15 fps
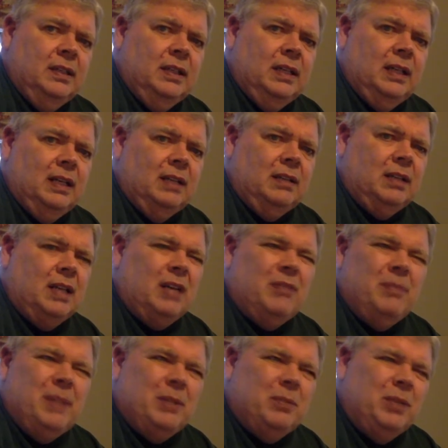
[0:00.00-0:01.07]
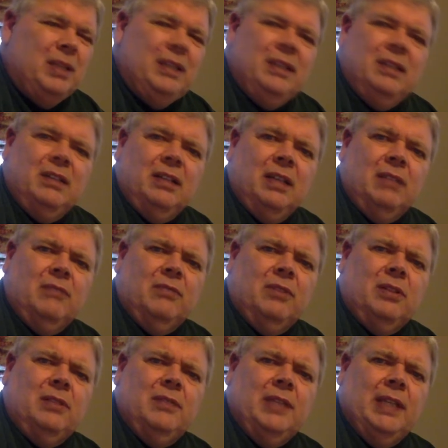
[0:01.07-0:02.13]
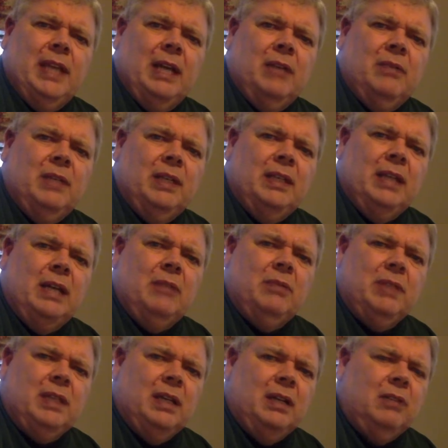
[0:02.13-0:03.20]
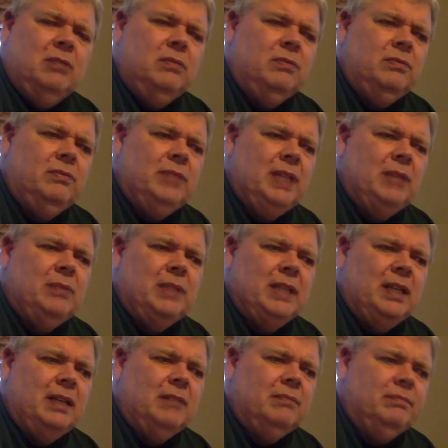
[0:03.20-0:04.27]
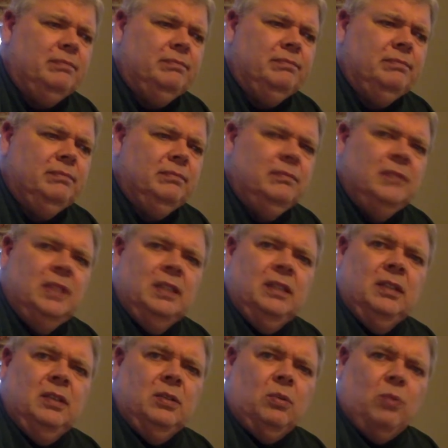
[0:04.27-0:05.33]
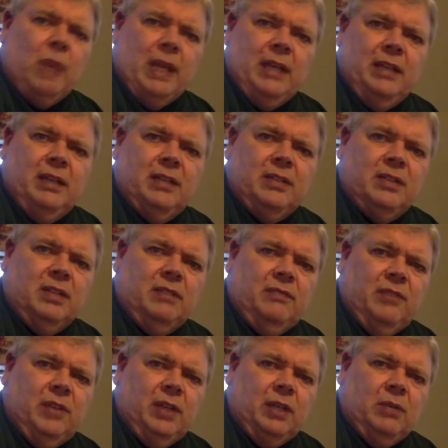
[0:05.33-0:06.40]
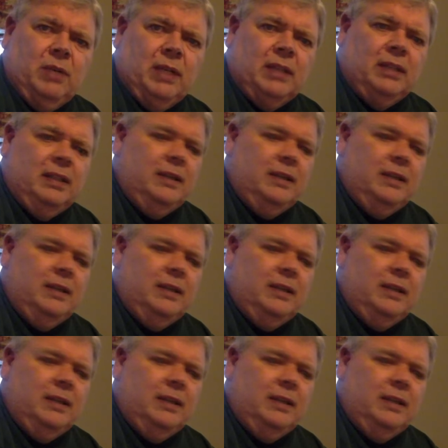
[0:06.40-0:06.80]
and the government really didn't get involved in that one, and that one kind of righted itself very quickly.